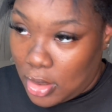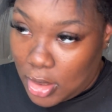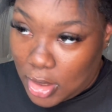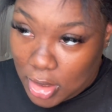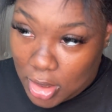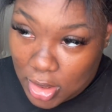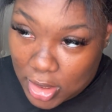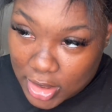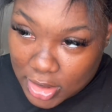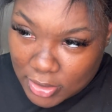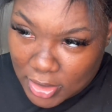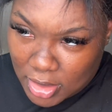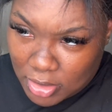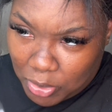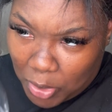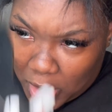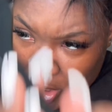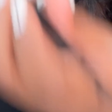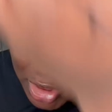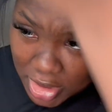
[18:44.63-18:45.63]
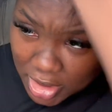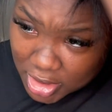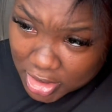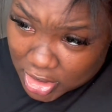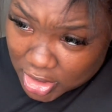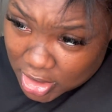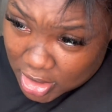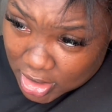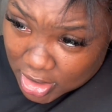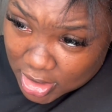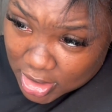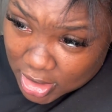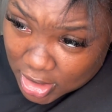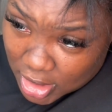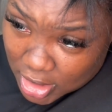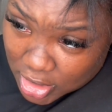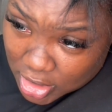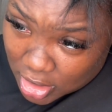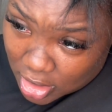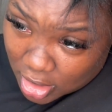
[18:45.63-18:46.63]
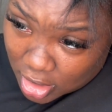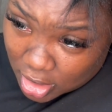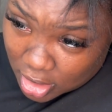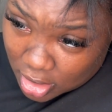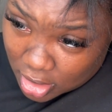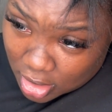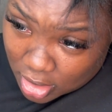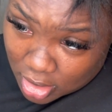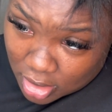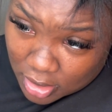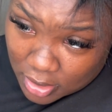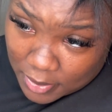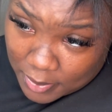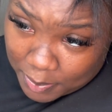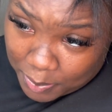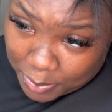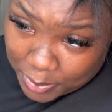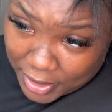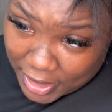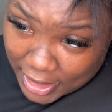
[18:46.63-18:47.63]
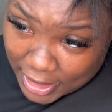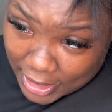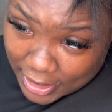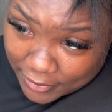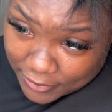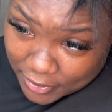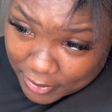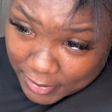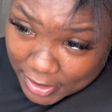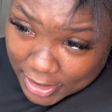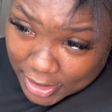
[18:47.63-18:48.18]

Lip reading: I think that's why washing dishes is such a pain for me.